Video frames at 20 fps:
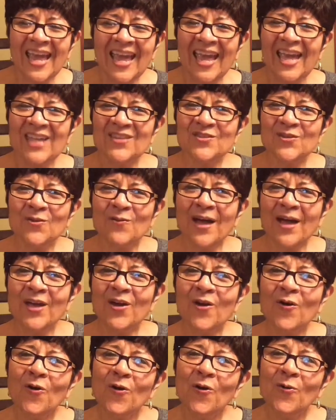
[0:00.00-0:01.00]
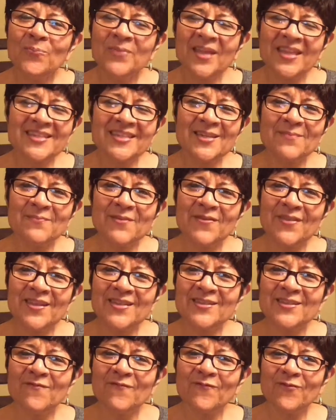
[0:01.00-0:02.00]
And so I hope that some of
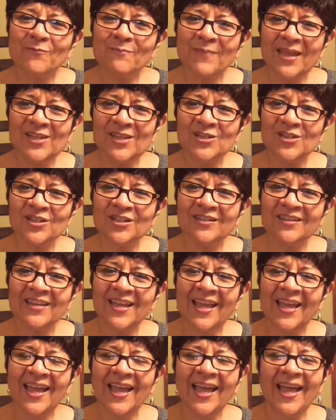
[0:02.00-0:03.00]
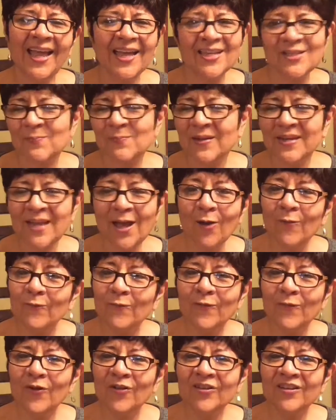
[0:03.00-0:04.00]
this information has been
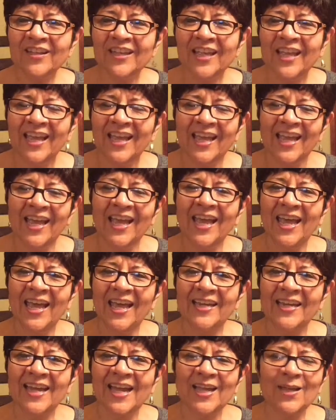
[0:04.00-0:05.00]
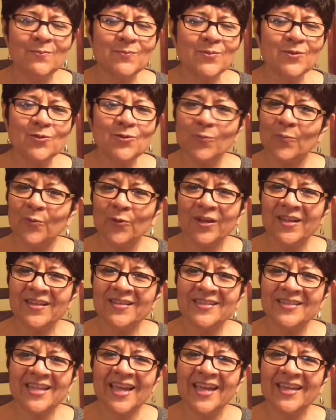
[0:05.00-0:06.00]
helpful, and I am super
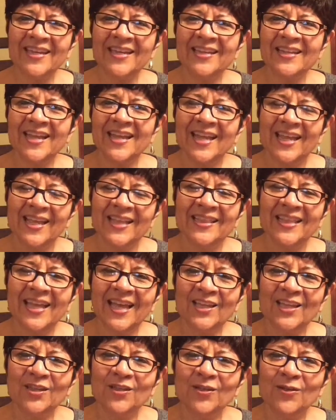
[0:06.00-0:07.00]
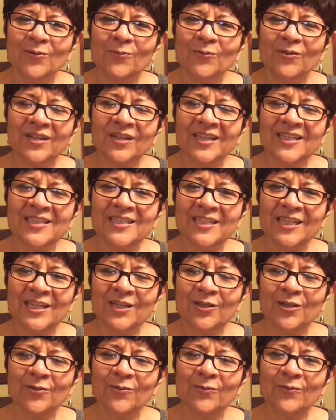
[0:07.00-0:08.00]
excited that you will
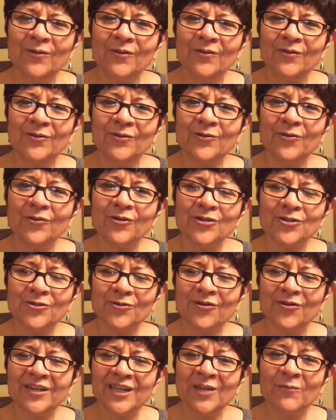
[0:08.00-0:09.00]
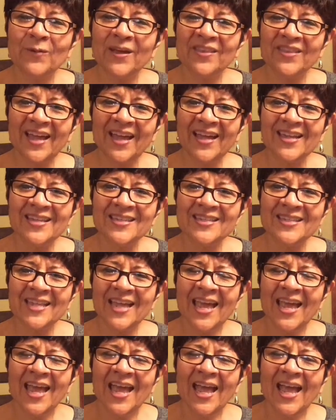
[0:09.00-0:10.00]
continue your journey with us
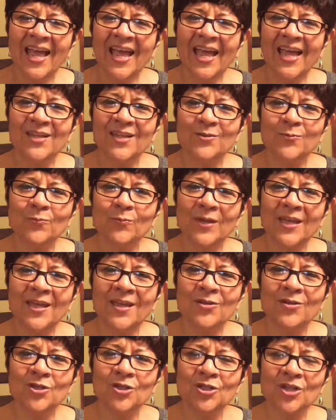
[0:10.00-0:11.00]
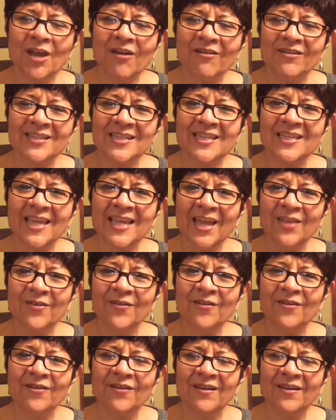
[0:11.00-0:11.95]
as we share together